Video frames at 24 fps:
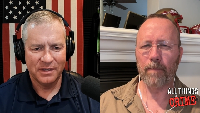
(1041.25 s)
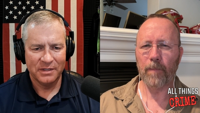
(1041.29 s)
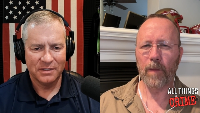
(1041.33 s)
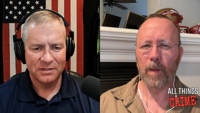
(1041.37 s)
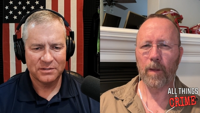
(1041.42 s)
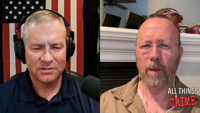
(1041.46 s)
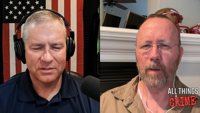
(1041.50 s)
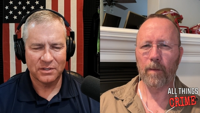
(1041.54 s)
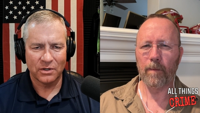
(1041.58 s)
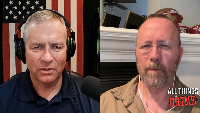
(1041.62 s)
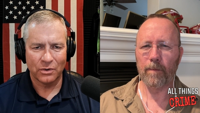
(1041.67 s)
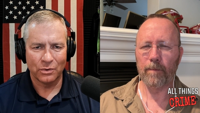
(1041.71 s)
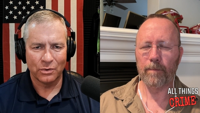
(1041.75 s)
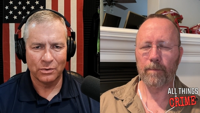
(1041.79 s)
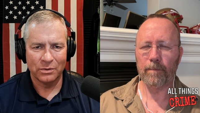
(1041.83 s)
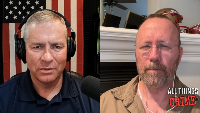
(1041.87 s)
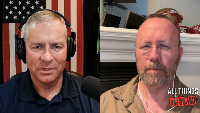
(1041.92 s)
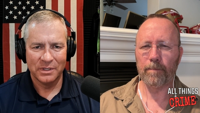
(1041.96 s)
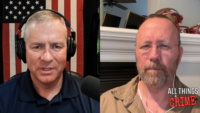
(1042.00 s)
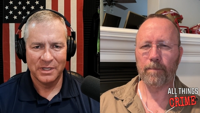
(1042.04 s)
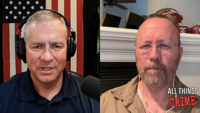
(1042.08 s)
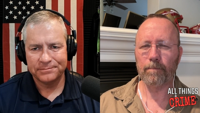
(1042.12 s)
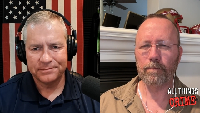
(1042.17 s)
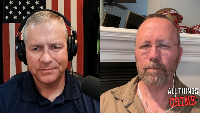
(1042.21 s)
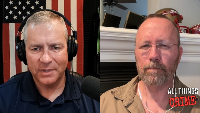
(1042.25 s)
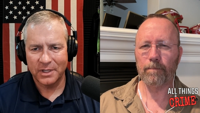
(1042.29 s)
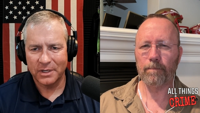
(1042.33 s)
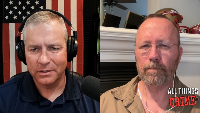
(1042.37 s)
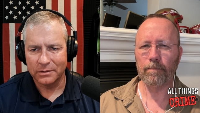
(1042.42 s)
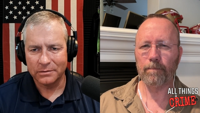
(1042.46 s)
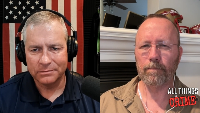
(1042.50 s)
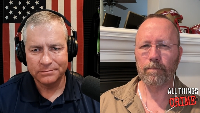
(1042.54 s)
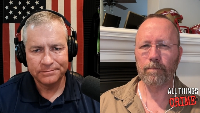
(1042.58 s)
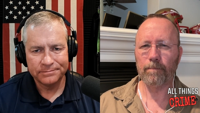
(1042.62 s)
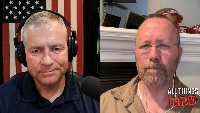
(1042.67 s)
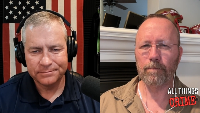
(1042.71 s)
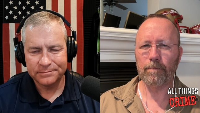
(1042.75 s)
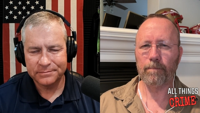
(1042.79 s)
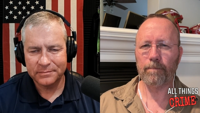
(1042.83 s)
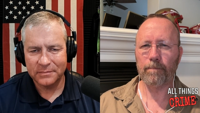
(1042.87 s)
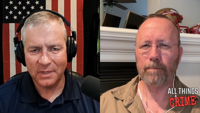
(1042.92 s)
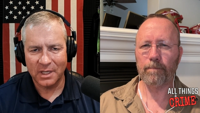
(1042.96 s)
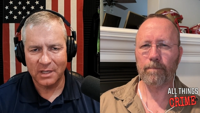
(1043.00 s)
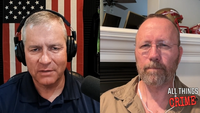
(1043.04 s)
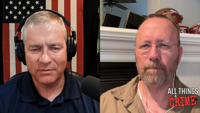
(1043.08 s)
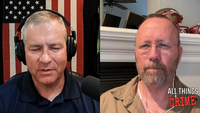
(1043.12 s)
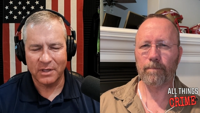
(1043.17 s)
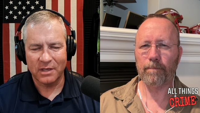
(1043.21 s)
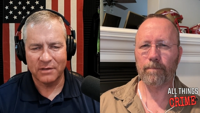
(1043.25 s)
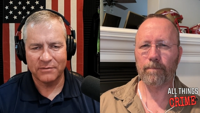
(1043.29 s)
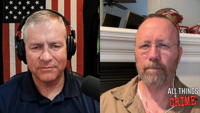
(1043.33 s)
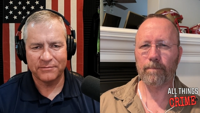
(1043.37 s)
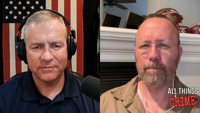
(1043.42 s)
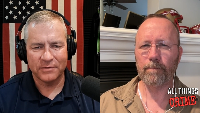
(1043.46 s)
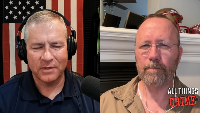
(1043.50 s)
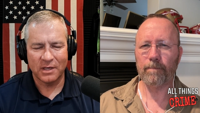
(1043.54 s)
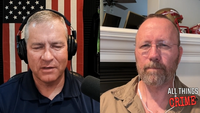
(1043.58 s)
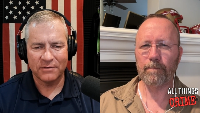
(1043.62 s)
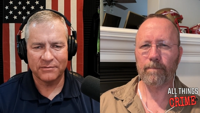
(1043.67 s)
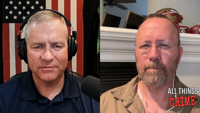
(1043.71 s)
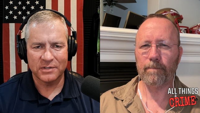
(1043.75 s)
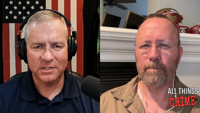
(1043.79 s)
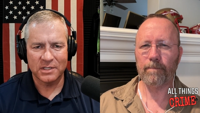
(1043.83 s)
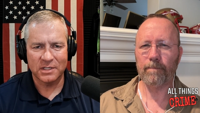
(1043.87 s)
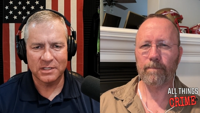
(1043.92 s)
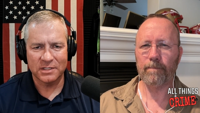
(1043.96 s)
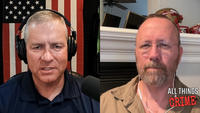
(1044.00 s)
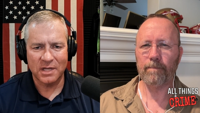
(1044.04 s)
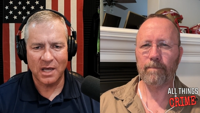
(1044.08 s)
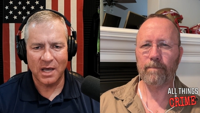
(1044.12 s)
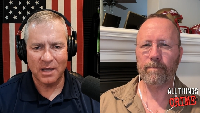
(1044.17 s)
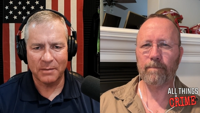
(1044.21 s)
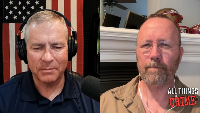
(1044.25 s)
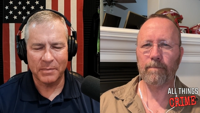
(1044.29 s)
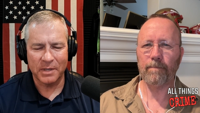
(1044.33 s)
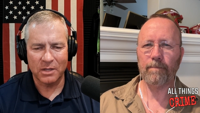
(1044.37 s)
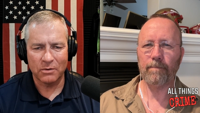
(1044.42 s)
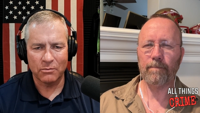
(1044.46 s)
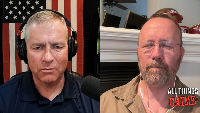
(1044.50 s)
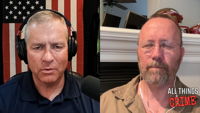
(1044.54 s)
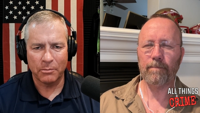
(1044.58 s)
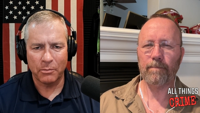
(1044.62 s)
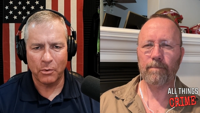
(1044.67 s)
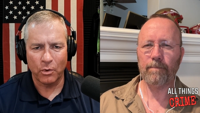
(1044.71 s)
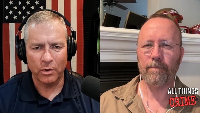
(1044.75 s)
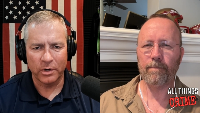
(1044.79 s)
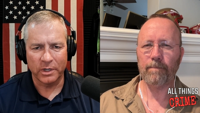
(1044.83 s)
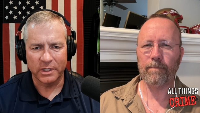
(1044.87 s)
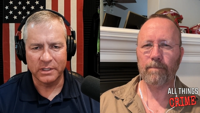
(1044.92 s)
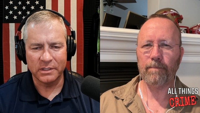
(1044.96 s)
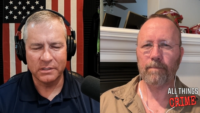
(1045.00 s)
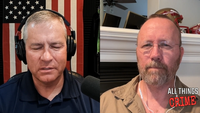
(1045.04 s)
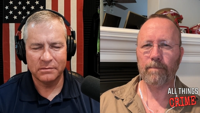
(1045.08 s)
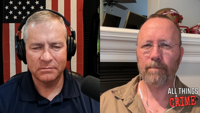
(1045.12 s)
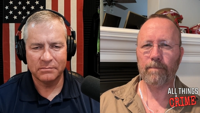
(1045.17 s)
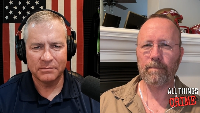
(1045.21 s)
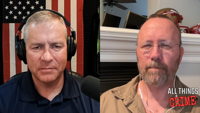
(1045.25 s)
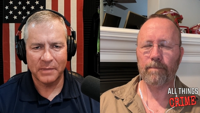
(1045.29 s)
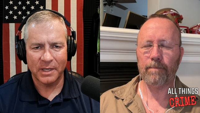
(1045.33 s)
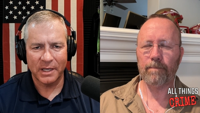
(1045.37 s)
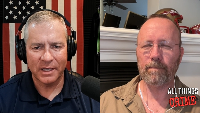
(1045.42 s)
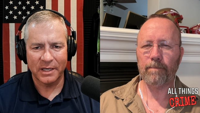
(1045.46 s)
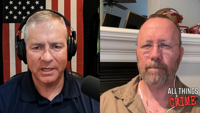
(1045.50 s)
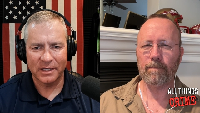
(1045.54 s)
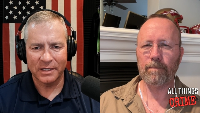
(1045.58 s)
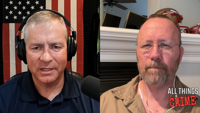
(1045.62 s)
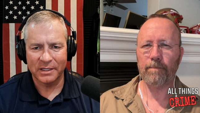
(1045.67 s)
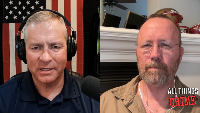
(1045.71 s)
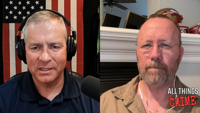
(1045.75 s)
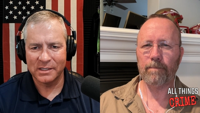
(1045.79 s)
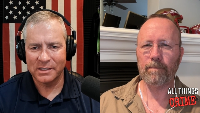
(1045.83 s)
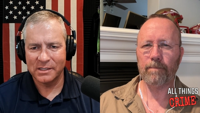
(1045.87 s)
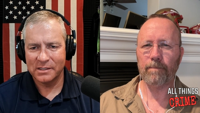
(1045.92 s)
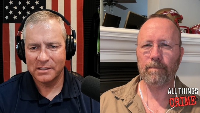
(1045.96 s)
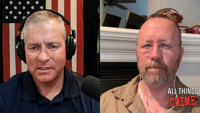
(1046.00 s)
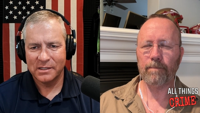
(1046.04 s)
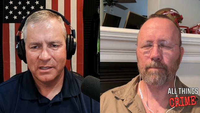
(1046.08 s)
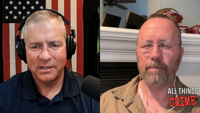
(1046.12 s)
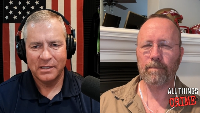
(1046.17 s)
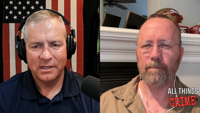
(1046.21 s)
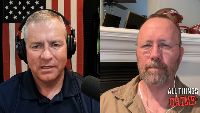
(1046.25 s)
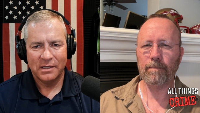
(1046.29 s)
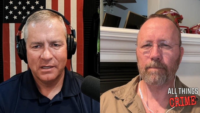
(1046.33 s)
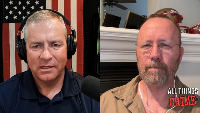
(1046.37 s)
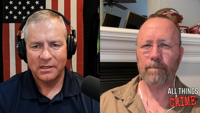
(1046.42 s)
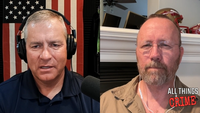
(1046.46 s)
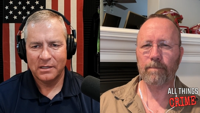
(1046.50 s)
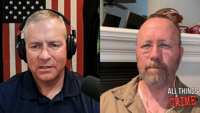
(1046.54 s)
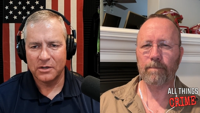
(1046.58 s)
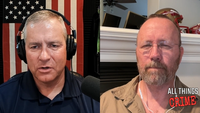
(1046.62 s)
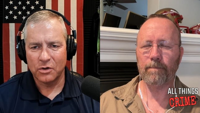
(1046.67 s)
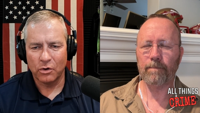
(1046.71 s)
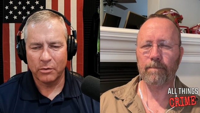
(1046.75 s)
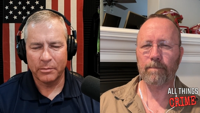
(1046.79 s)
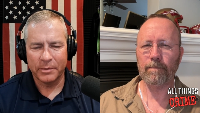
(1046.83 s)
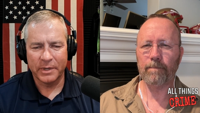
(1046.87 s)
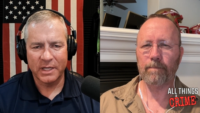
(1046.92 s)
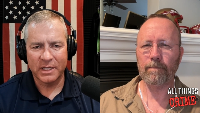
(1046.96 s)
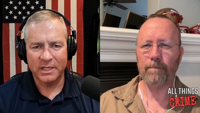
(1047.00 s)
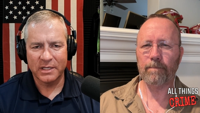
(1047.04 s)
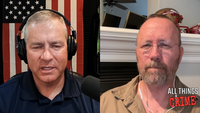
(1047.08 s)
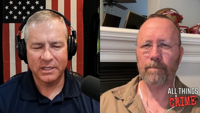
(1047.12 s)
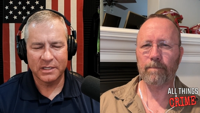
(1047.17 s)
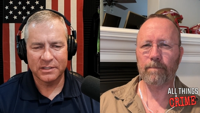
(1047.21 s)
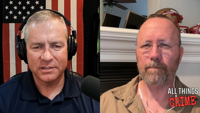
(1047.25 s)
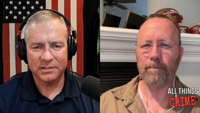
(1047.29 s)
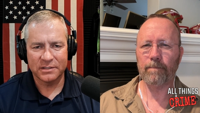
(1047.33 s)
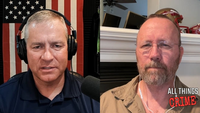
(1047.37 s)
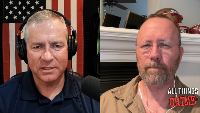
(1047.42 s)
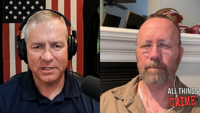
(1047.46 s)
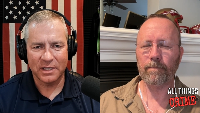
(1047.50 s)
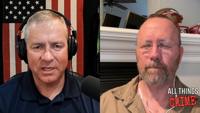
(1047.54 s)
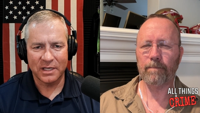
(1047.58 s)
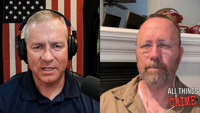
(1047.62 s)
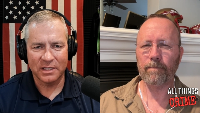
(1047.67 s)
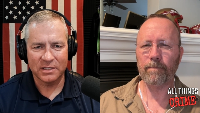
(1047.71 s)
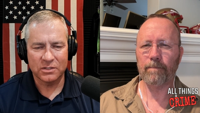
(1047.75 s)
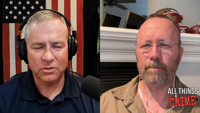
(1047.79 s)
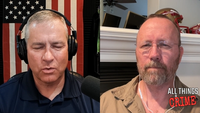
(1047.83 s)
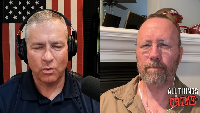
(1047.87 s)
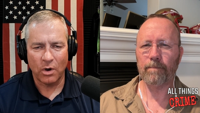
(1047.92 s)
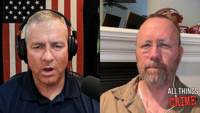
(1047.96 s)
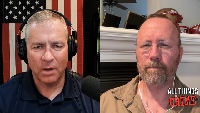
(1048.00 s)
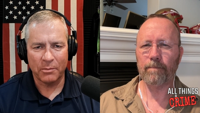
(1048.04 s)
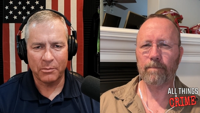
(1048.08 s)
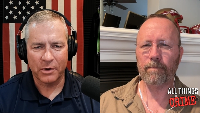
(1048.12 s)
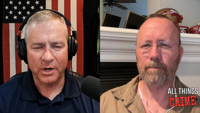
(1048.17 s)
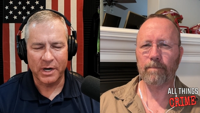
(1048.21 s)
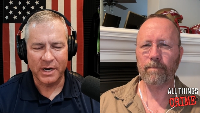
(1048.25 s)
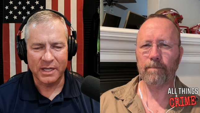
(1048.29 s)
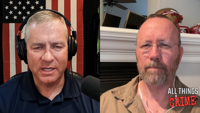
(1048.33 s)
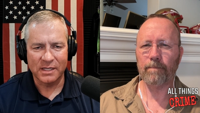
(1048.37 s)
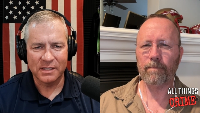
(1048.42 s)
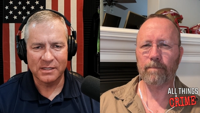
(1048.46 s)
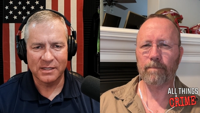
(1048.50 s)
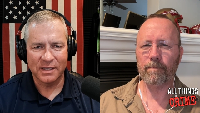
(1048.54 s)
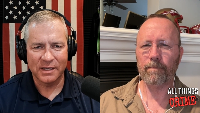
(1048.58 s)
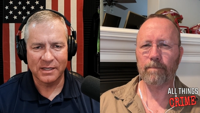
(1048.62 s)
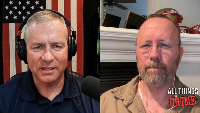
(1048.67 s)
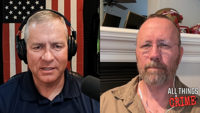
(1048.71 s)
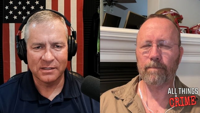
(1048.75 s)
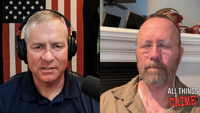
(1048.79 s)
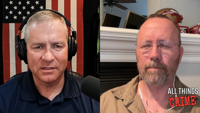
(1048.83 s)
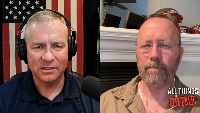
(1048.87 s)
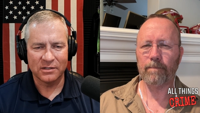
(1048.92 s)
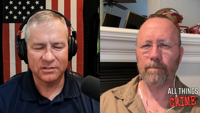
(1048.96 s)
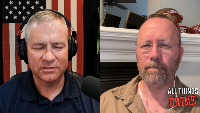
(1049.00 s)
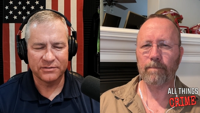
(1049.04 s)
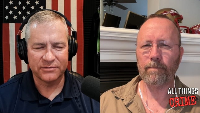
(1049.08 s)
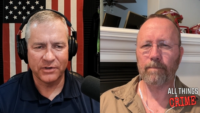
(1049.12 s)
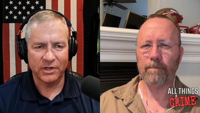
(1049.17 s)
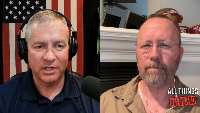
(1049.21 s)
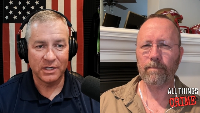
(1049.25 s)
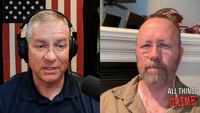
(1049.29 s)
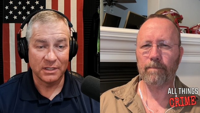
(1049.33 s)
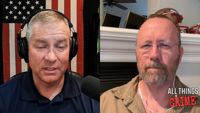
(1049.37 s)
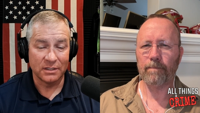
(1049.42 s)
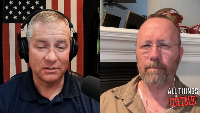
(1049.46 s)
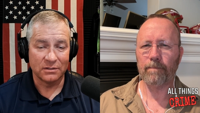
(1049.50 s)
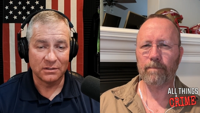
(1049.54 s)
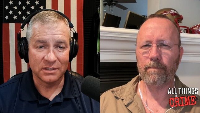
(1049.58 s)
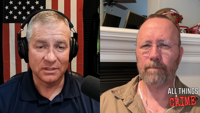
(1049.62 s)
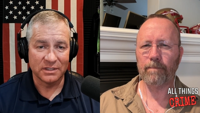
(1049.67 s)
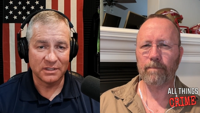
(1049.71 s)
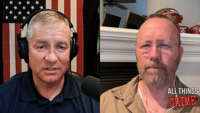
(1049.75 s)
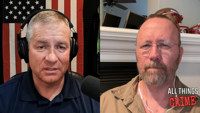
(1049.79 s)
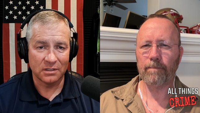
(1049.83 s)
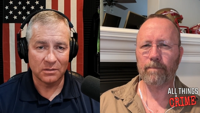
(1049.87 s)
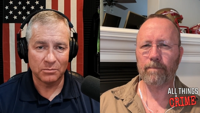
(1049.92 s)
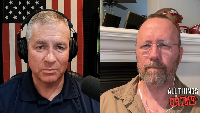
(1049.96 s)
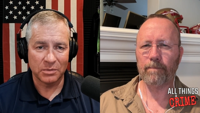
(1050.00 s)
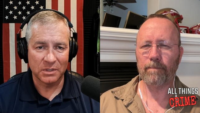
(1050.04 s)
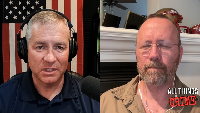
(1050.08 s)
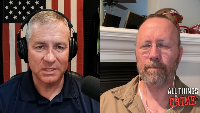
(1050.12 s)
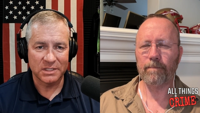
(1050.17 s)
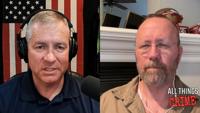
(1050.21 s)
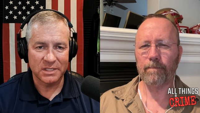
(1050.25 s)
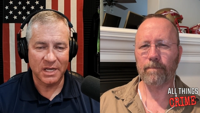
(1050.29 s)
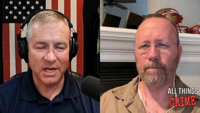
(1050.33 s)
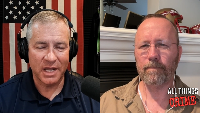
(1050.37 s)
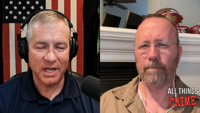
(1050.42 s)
Speaker 1: So, you know, if she's not being reported and nobody is cooperating, then there's very little that the police can